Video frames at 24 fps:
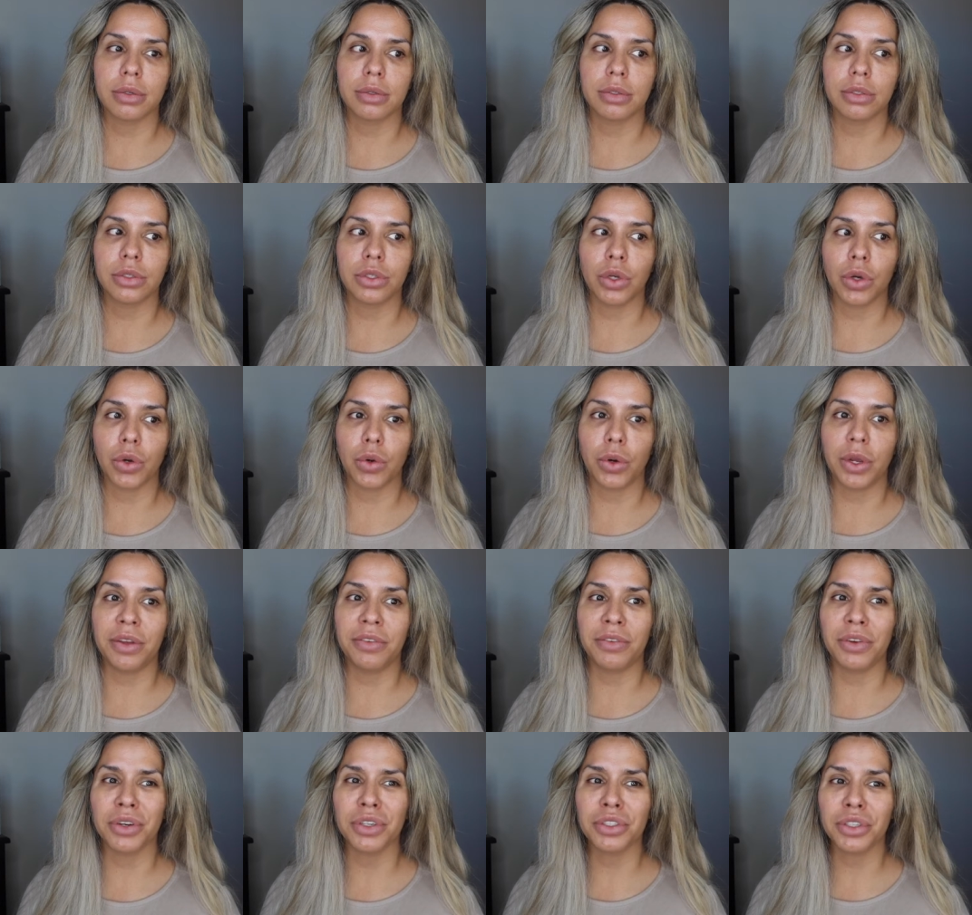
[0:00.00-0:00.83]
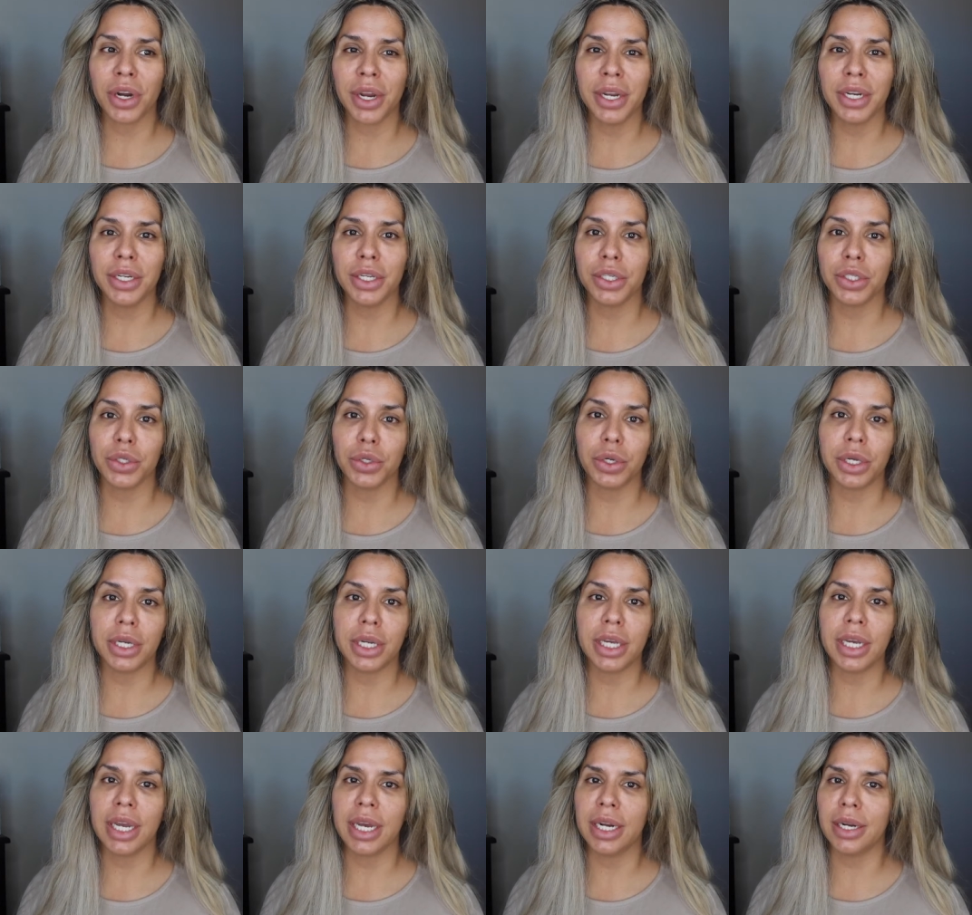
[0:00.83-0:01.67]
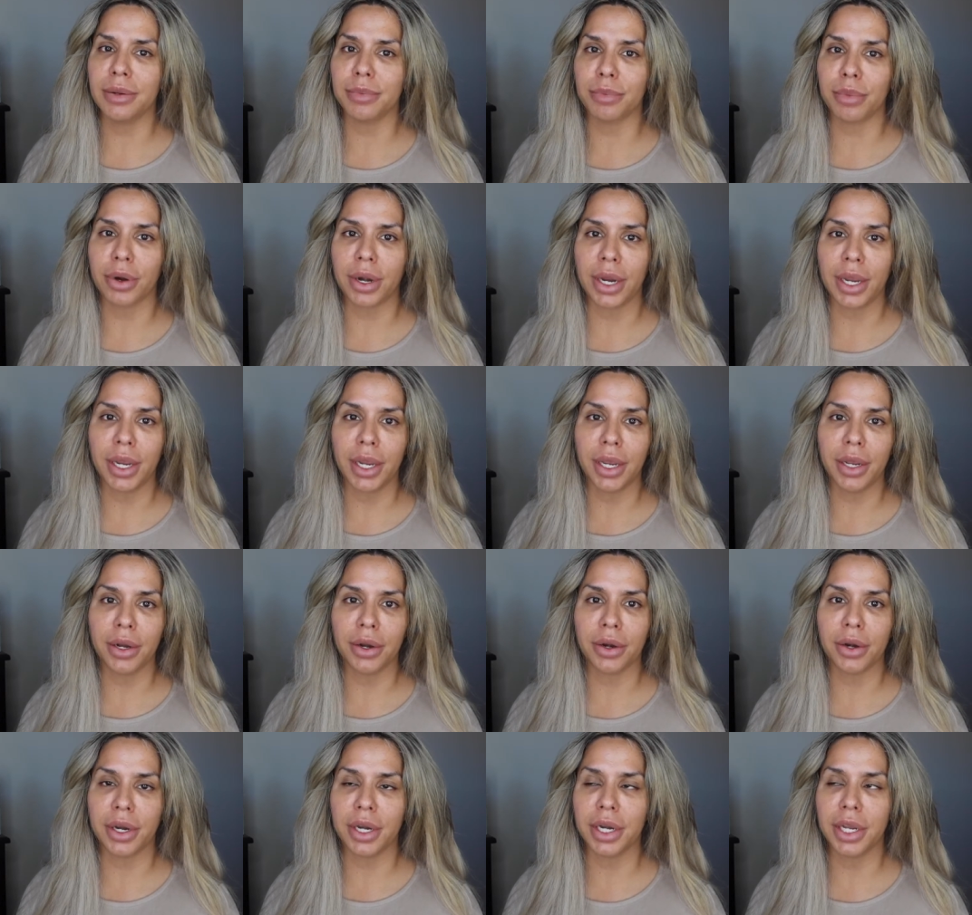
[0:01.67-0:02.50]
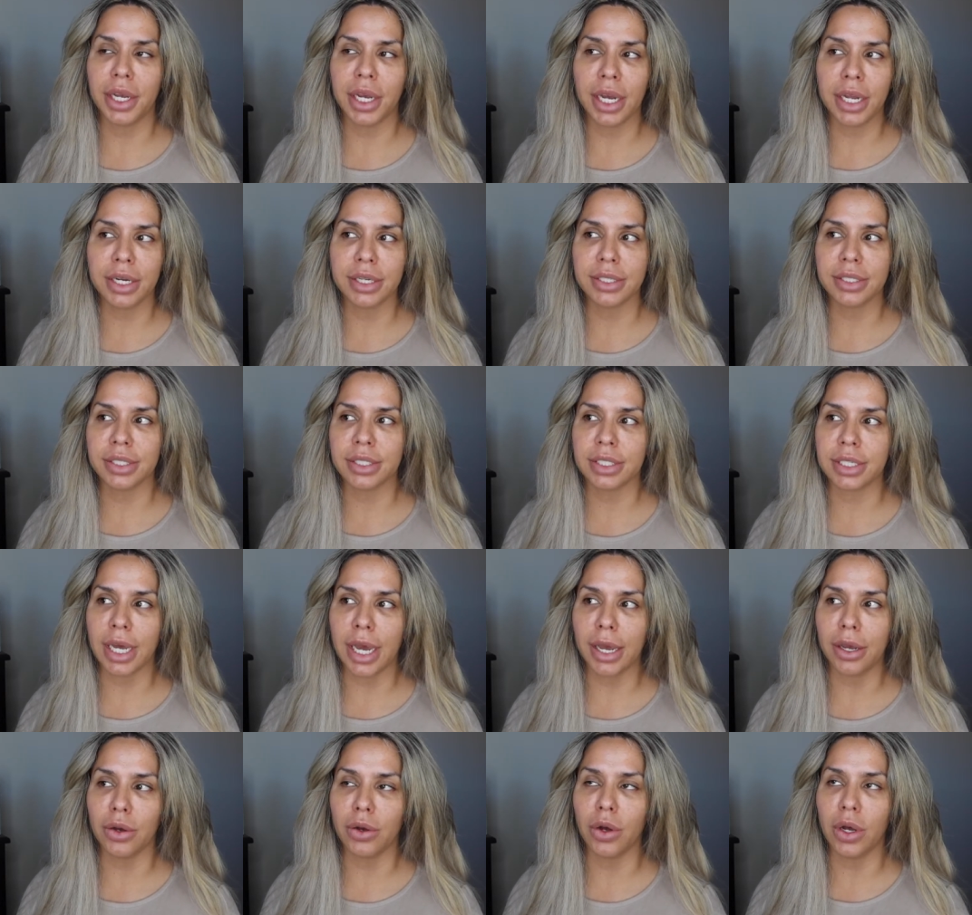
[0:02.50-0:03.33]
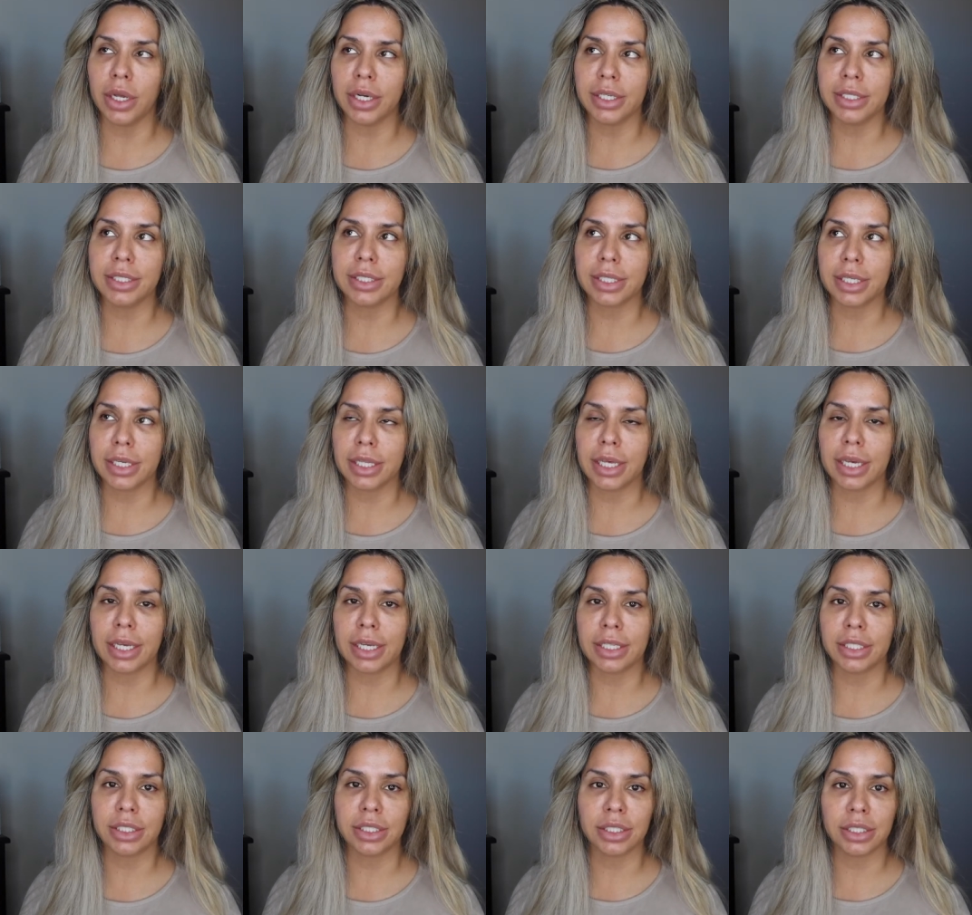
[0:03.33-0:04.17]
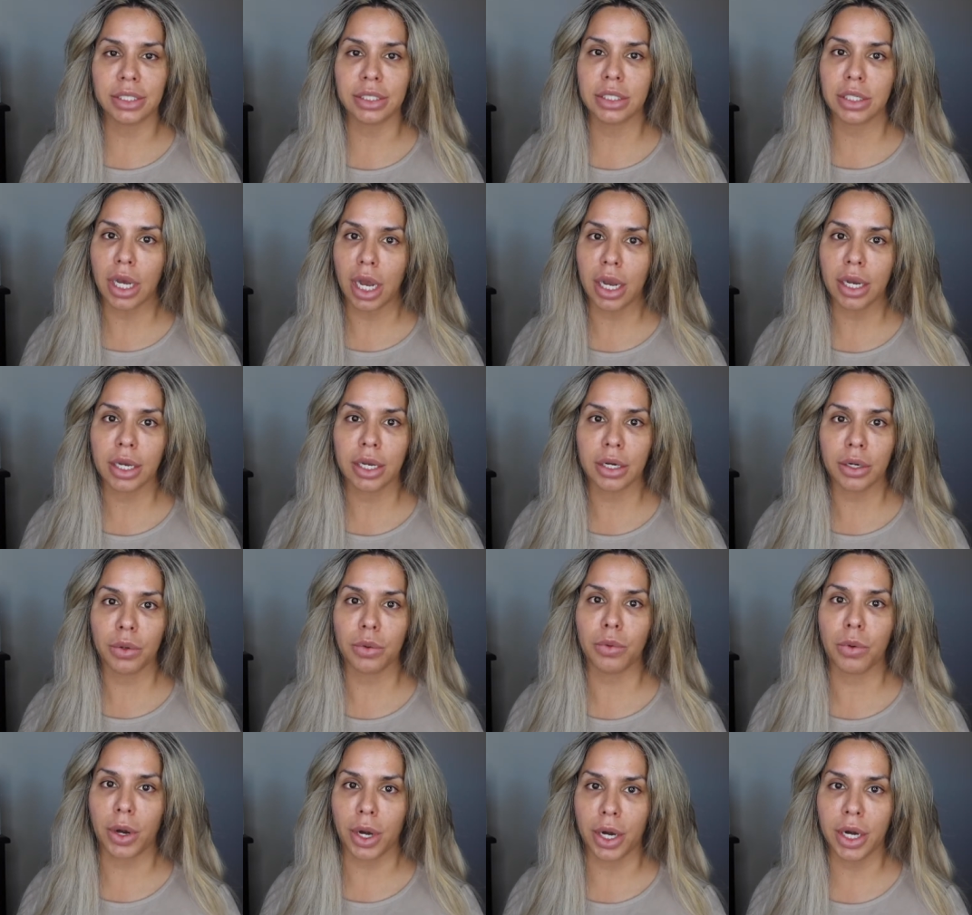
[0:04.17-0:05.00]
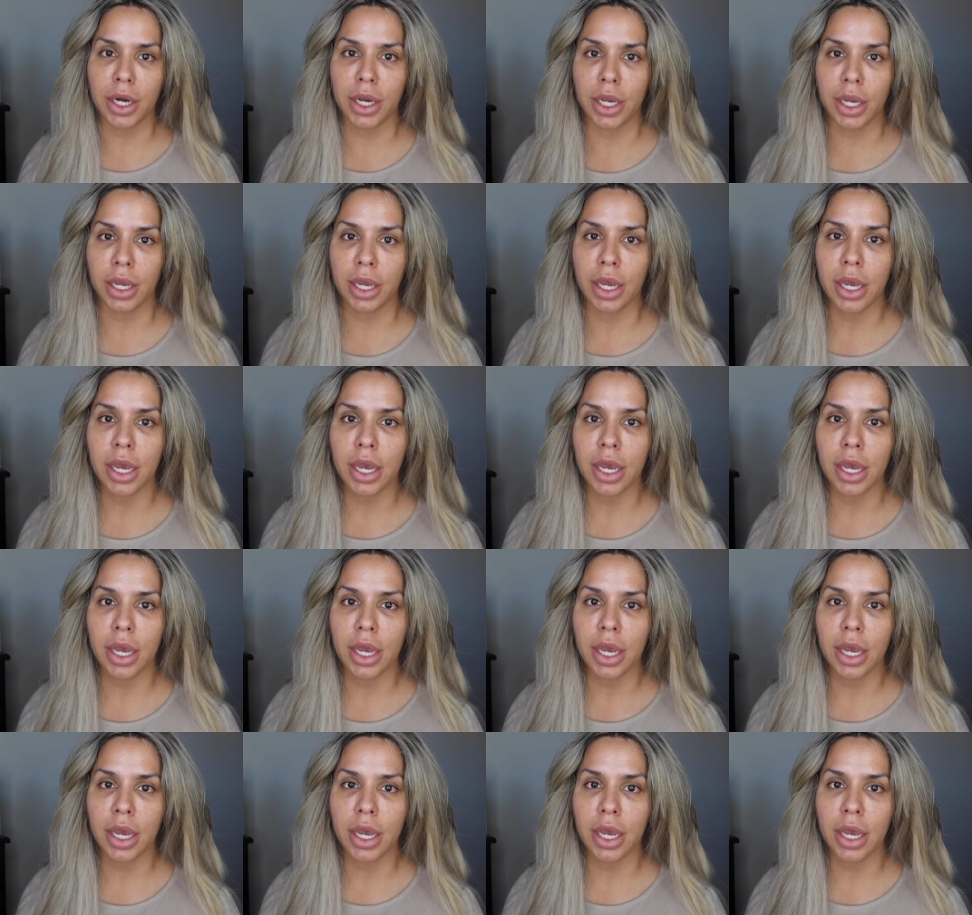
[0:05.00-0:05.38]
So if you're trying to do any kind of braid or any kind of style, honestly, like, it's just not gonna work